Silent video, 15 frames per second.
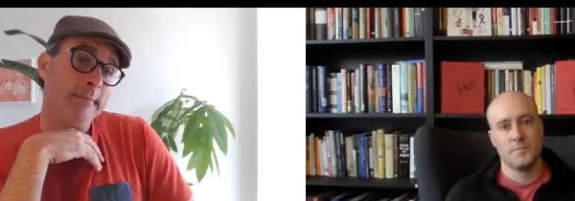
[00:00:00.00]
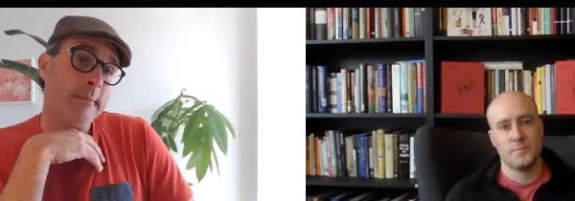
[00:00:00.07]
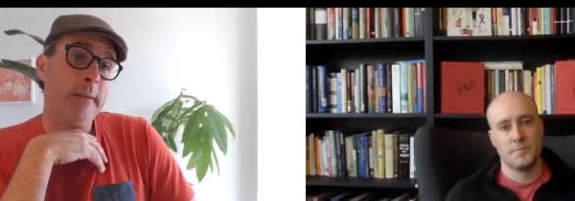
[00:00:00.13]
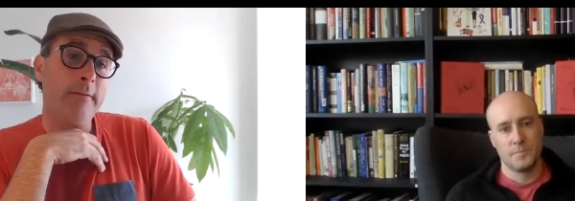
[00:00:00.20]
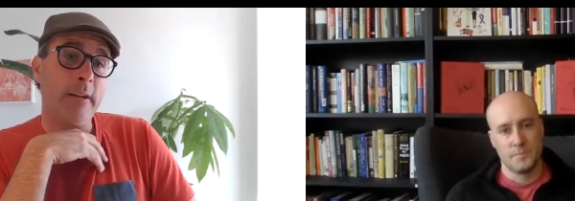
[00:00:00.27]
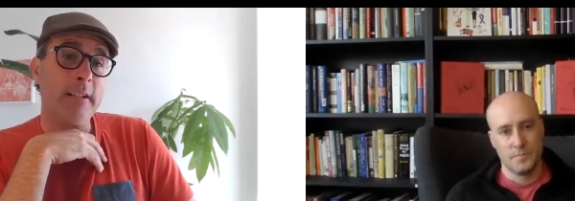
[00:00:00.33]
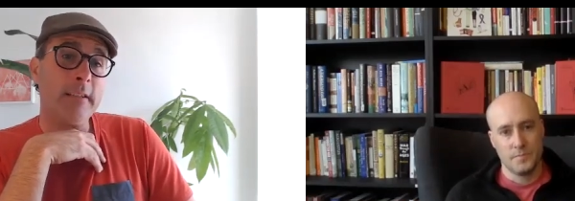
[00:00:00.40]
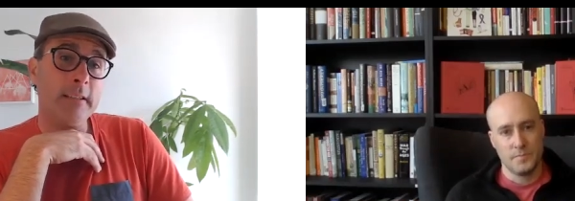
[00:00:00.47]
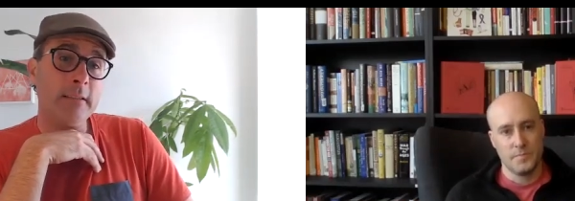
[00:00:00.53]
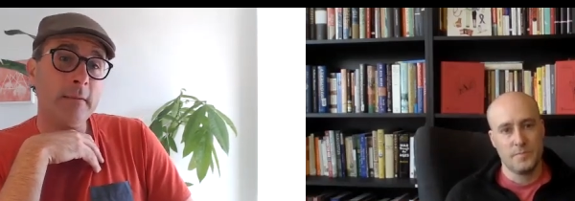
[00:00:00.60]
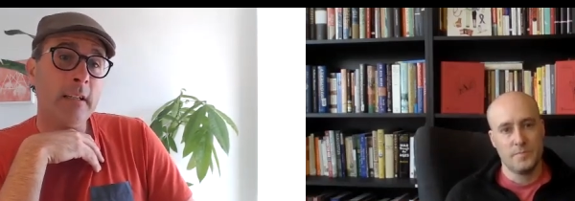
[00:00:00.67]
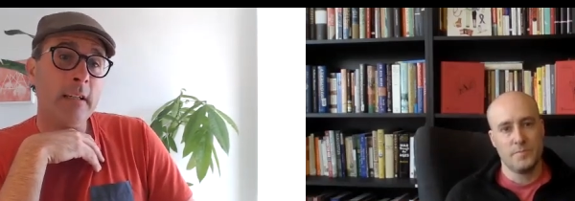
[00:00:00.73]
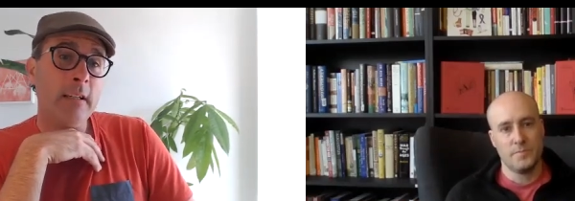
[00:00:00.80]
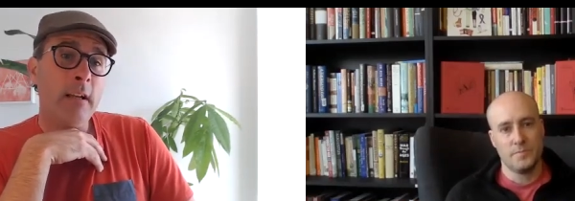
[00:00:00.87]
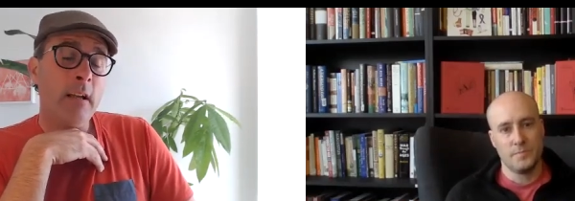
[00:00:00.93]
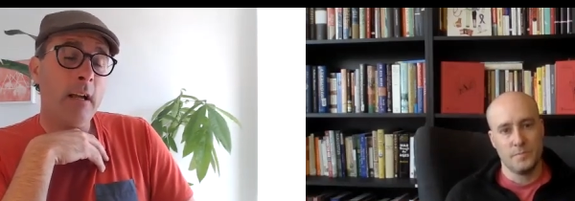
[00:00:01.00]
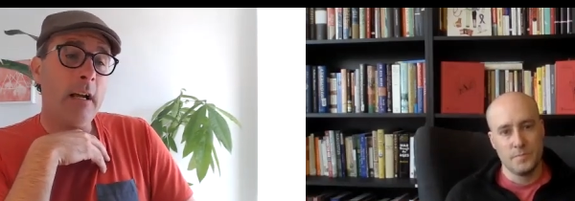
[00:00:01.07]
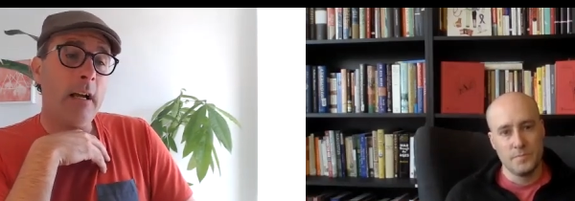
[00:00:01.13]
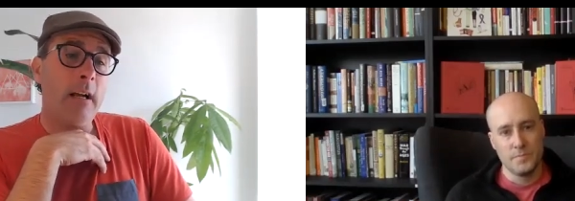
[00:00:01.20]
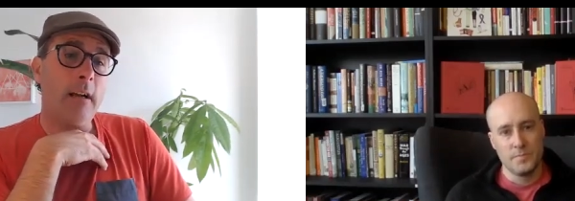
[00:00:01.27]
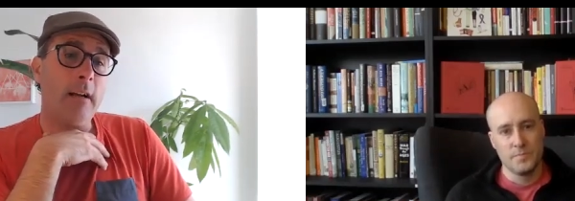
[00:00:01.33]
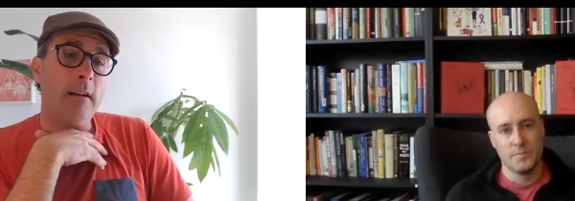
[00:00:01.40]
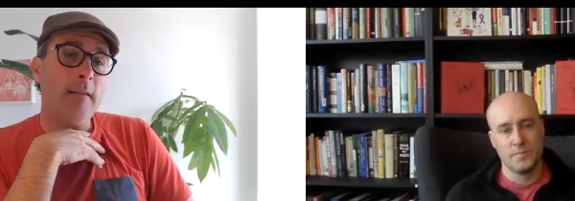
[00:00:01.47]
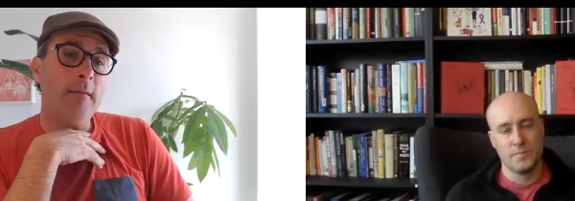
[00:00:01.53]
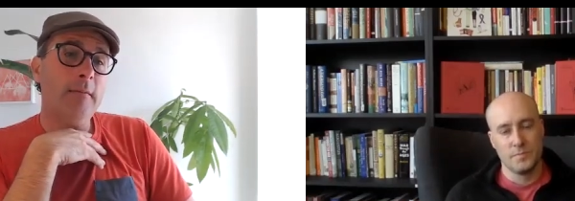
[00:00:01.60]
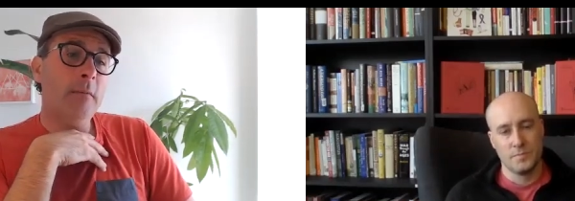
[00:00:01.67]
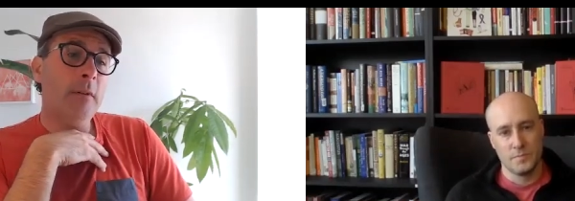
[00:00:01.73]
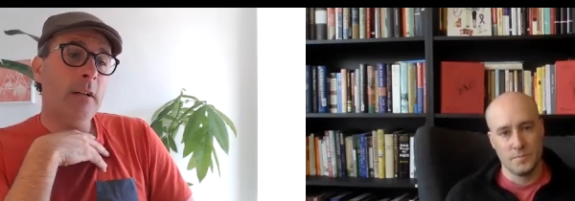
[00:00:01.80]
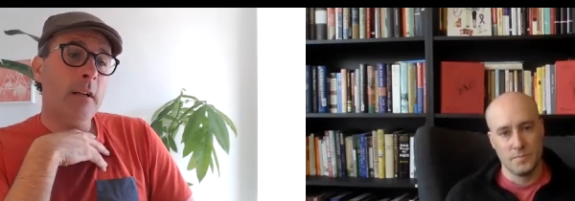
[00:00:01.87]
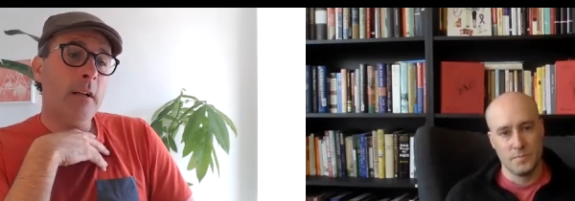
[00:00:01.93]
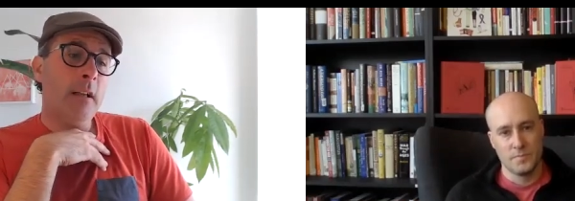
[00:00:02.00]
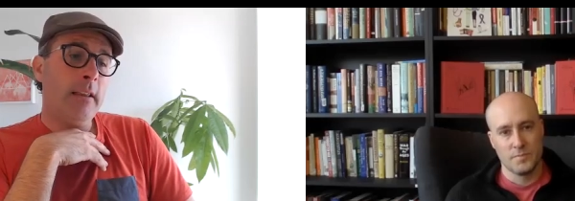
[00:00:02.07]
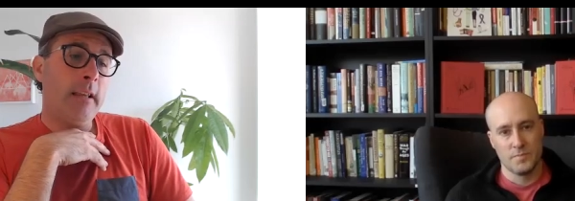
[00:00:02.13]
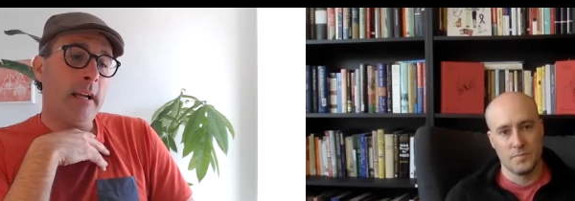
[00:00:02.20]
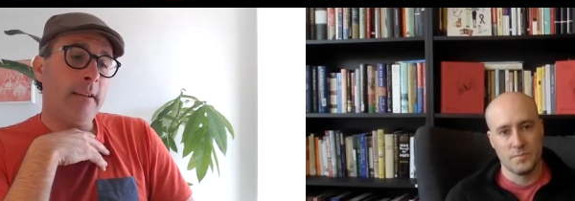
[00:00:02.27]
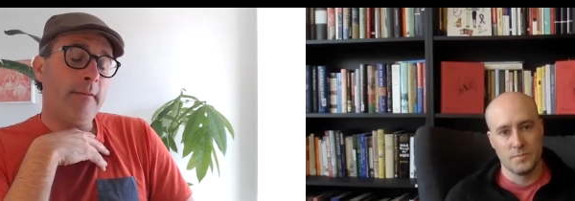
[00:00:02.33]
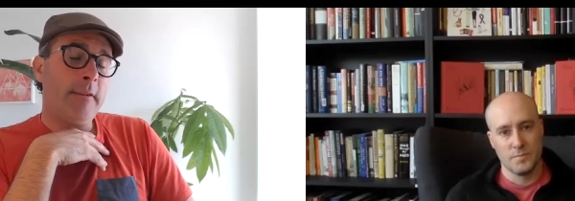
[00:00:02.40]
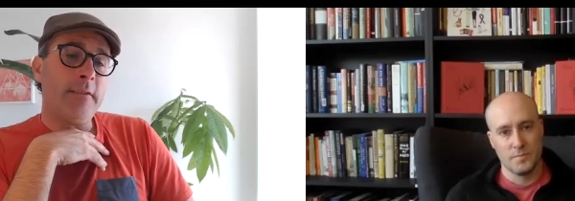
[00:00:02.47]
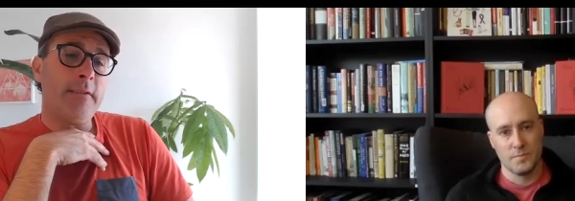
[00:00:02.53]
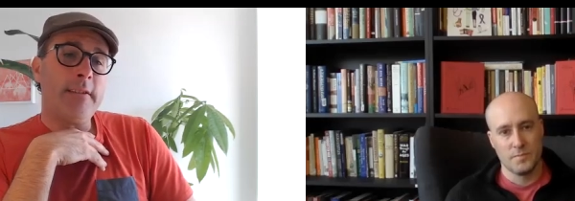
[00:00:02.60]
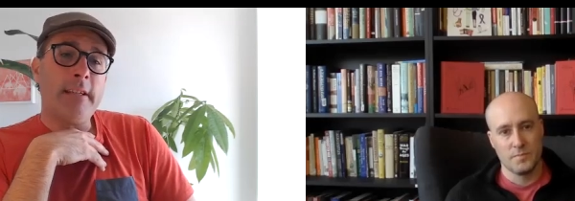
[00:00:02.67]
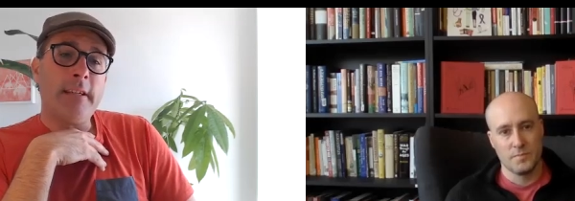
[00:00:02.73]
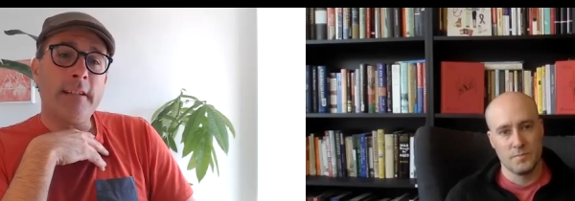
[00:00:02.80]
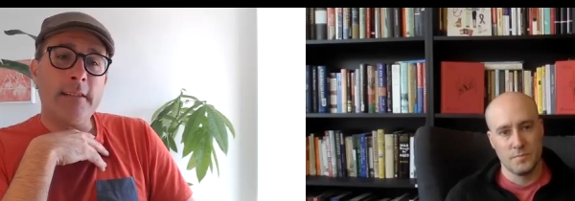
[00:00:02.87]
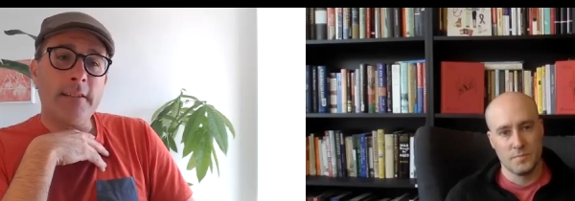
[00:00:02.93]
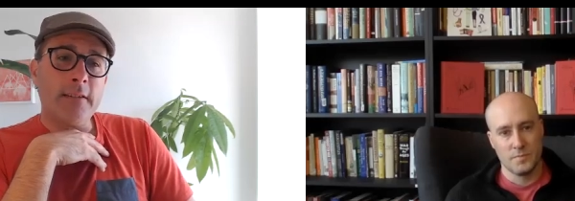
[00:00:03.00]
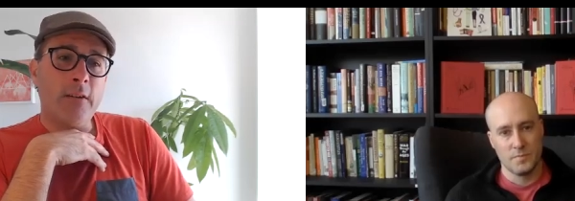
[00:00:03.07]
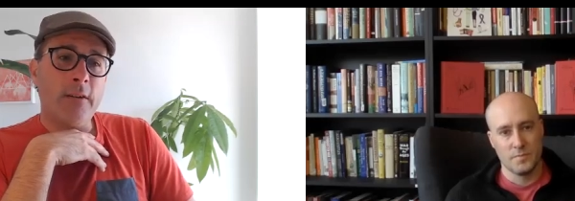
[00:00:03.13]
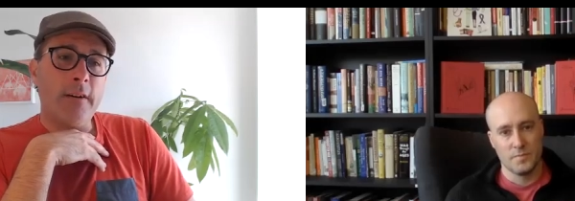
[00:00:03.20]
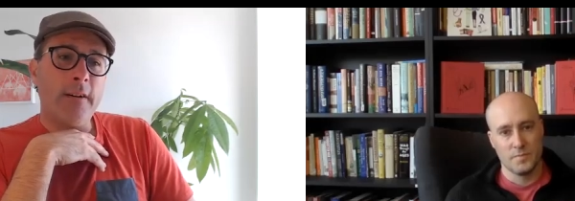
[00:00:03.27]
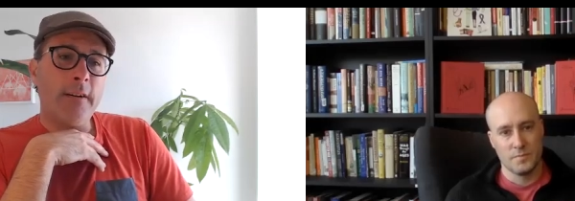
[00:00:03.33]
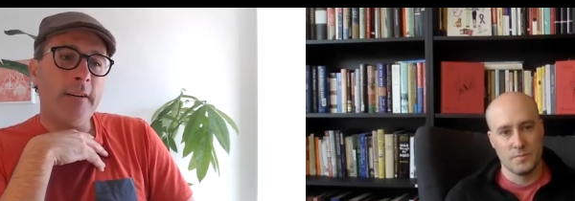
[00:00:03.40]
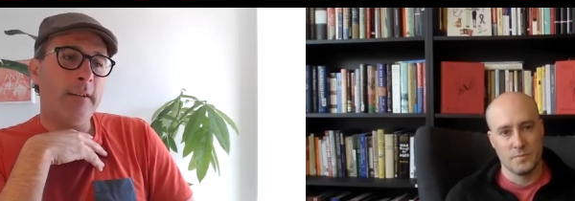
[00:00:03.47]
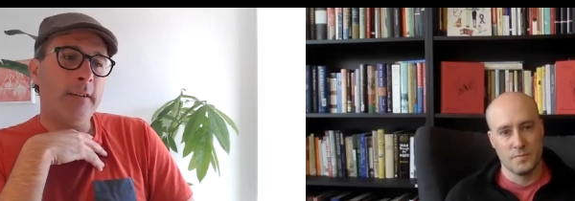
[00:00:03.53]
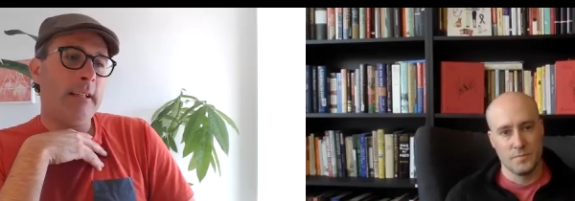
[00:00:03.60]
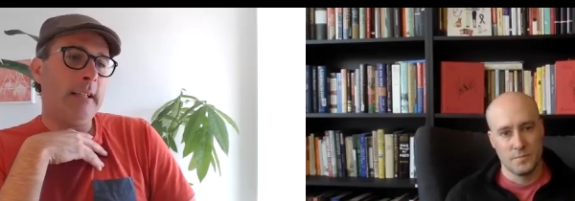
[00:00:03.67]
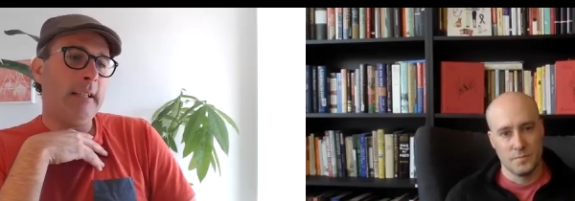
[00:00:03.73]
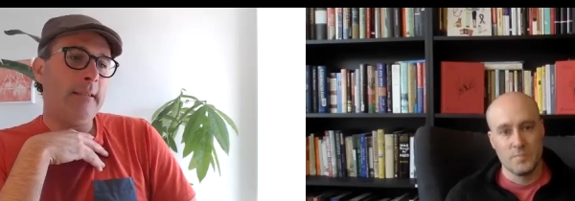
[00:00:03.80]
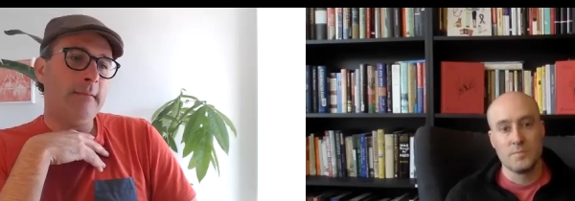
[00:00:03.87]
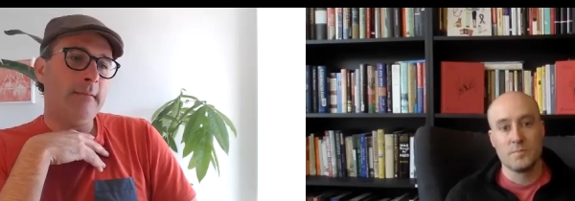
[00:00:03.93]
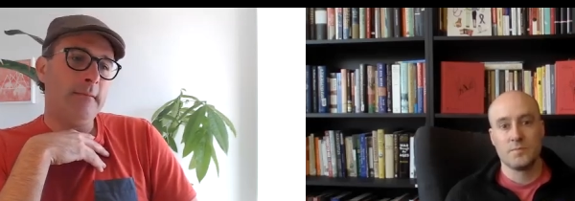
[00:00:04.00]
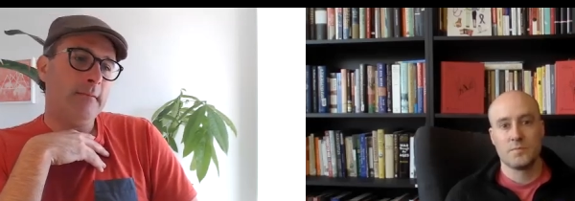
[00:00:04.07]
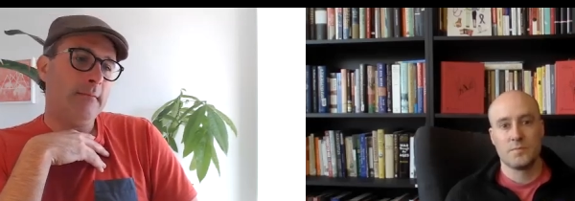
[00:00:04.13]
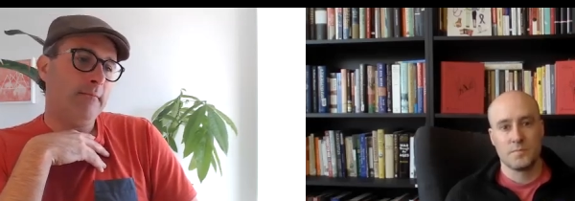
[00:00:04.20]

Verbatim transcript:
Speaker 1: Frankly, um, that if you're sick or um,